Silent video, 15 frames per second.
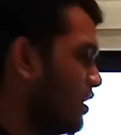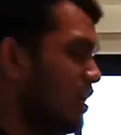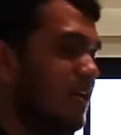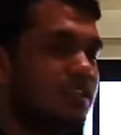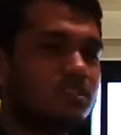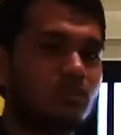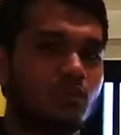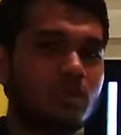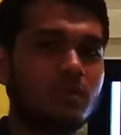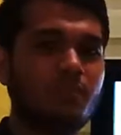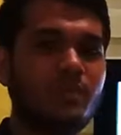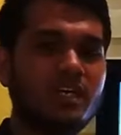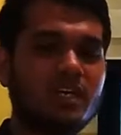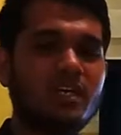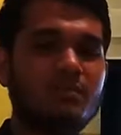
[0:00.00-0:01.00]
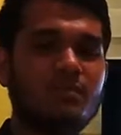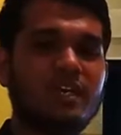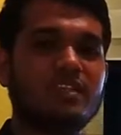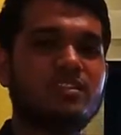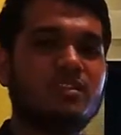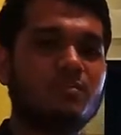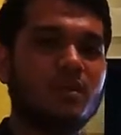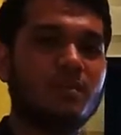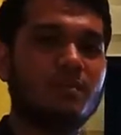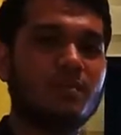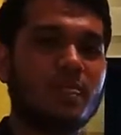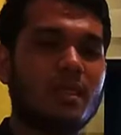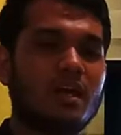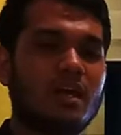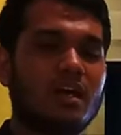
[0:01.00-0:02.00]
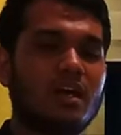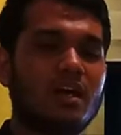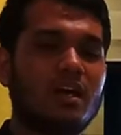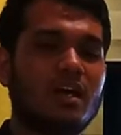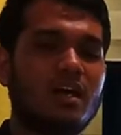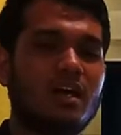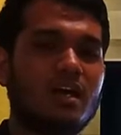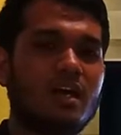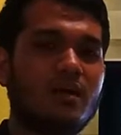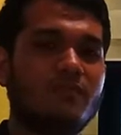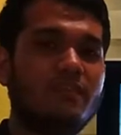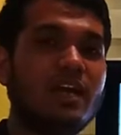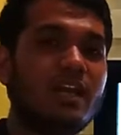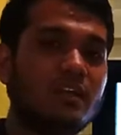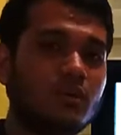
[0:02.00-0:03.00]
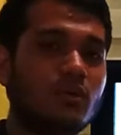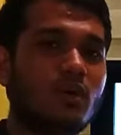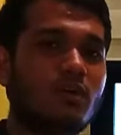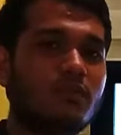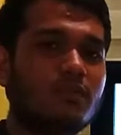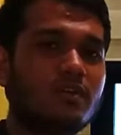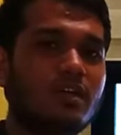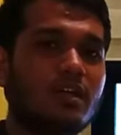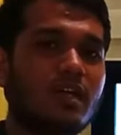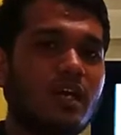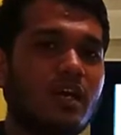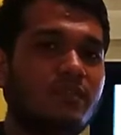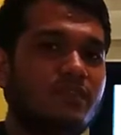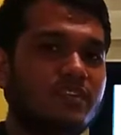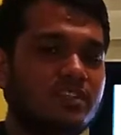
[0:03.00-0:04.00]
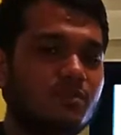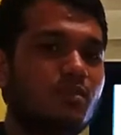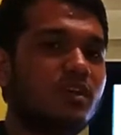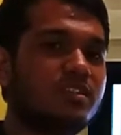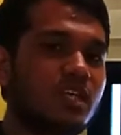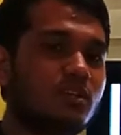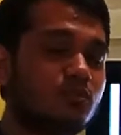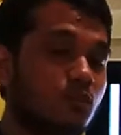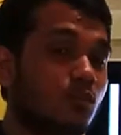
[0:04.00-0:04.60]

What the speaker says: Hence, will be a maximum value of a fission process